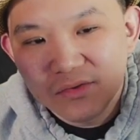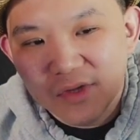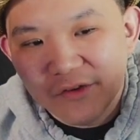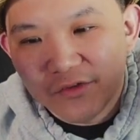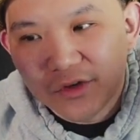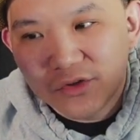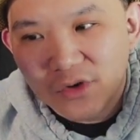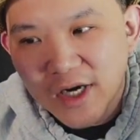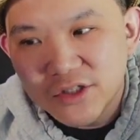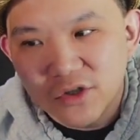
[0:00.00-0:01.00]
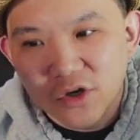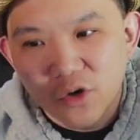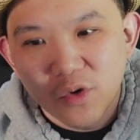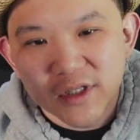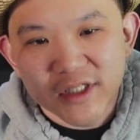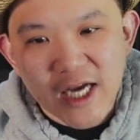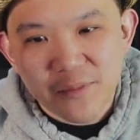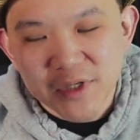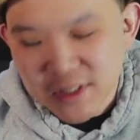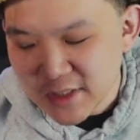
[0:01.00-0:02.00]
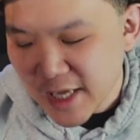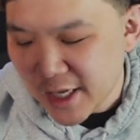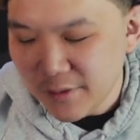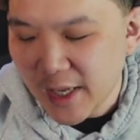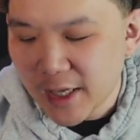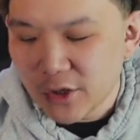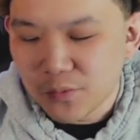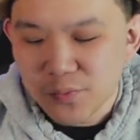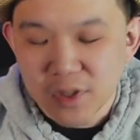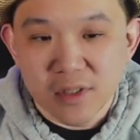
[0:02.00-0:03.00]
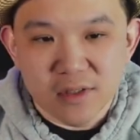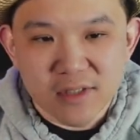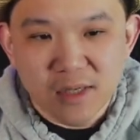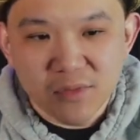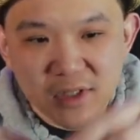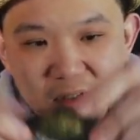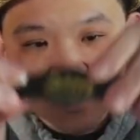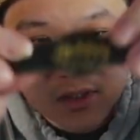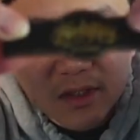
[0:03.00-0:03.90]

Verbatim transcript: If you try to go with the Japanese name and you put something